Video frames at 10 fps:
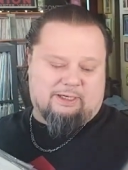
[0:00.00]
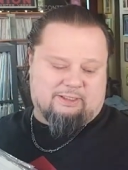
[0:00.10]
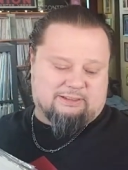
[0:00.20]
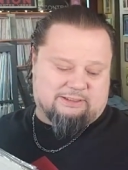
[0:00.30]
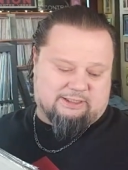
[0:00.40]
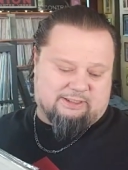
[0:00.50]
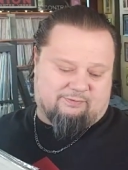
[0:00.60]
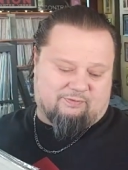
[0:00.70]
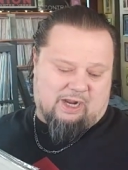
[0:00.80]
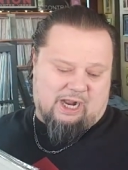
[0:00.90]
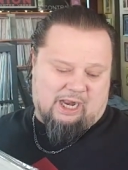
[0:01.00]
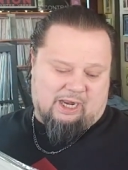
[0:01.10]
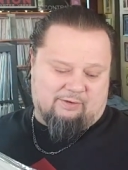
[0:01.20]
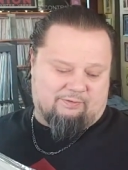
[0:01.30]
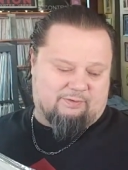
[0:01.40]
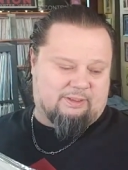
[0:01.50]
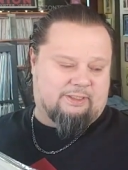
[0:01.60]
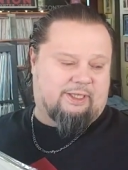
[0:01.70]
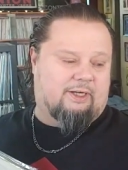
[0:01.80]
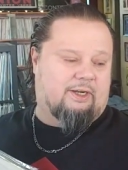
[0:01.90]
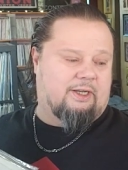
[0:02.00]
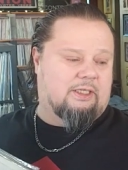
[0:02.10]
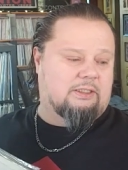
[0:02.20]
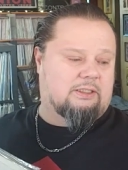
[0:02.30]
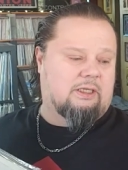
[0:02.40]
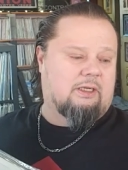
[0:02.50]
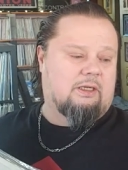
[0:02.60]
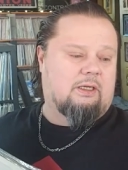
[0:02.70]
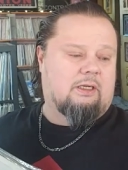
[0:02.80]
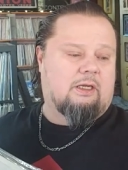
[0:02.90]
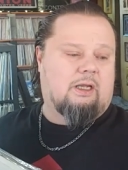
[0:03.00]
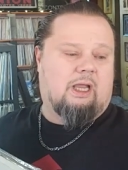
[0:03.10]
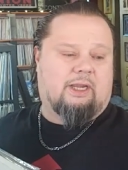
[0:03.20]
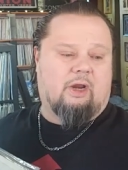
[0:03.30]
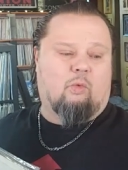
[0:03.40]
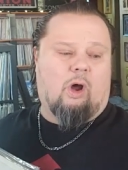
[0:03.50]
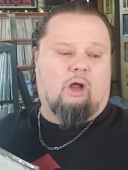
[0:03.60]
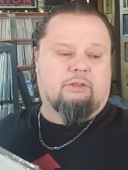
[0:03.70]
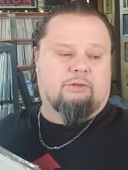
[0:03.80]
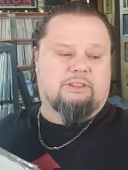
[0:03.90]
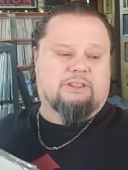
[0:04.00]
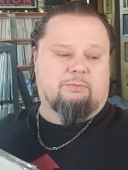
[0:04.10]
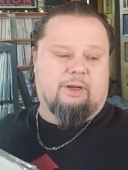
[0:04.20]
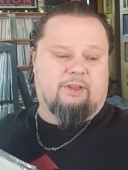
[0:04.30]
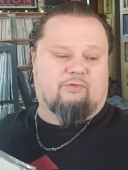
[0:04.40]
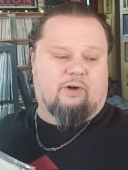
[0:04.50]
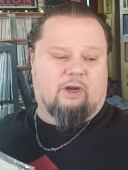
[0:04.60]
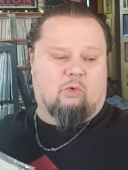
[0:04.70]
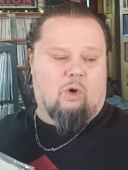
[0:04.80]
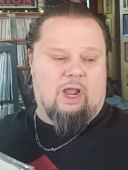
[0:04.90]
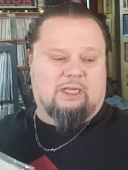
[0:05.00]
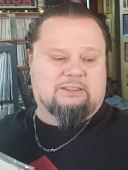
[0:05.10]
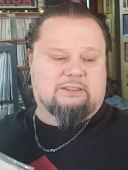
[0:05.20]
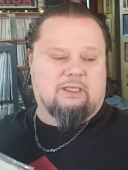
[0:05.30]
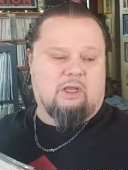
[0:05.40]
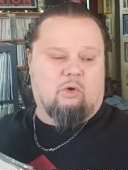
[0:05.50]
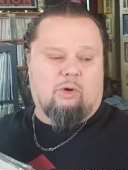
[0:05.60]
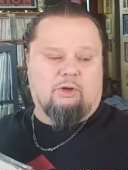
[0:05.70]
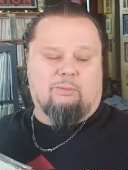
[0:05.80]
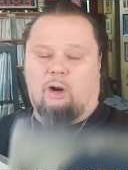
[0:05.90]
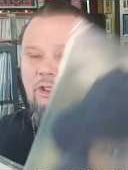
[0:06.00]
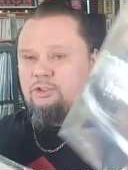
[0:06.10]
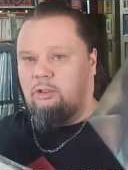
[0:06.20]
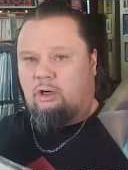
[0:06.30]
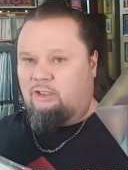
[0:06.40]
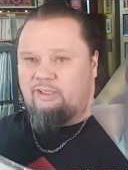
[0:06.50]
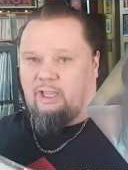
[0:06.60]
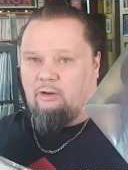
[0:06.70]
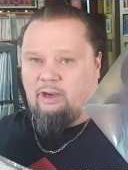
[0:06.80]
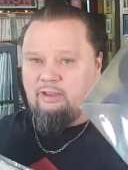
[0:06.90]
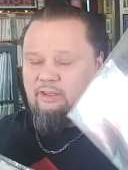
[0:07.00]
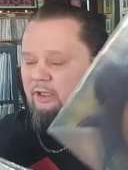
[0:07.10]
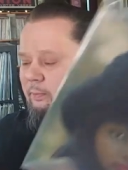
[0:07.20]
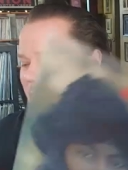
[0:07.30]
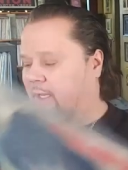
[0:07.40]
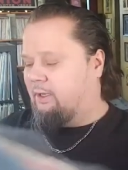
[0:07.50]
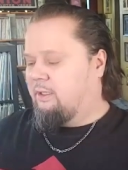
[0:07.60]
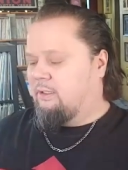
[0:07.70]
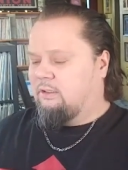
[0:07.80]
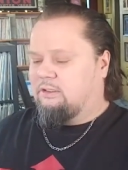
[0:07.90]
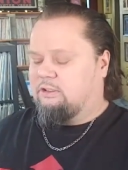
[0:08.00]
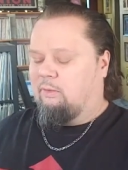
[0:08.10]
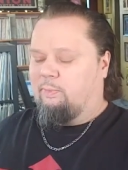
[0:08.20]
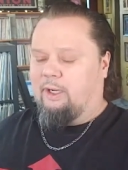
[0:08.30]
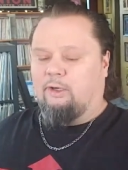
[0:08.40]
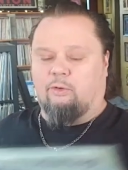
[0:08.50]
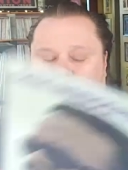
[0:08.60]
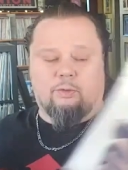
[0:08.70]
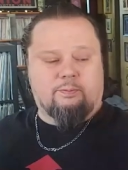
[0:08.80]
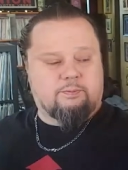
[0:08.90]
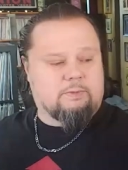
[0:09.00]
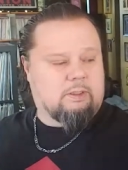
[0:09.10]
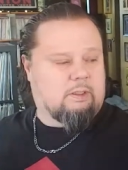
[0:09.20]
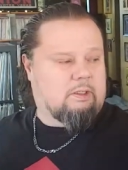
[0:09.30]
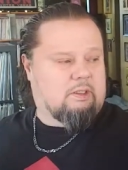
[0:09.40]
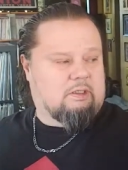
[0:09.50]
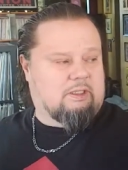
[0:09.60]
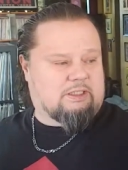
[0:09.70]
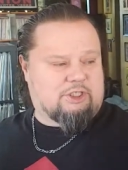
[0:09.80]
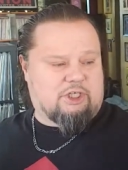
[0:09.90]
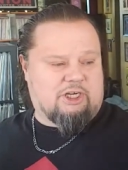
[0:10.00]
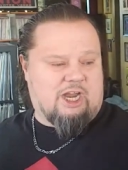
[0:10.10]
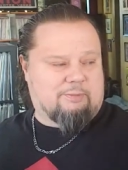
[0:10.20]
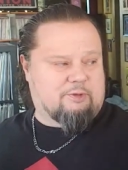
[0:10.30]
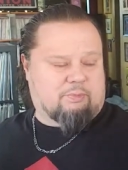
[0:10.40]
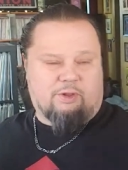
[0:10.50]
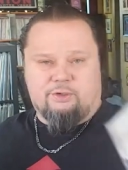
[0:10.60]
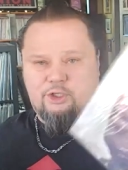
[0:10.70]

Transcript: 1965. Indeed, it is. Again, Waldron Smith, Frank Wess, Wendell Marshall, Art Taylor Ed Thigpen. Pen, so a big group. This is Gene Ammons' brother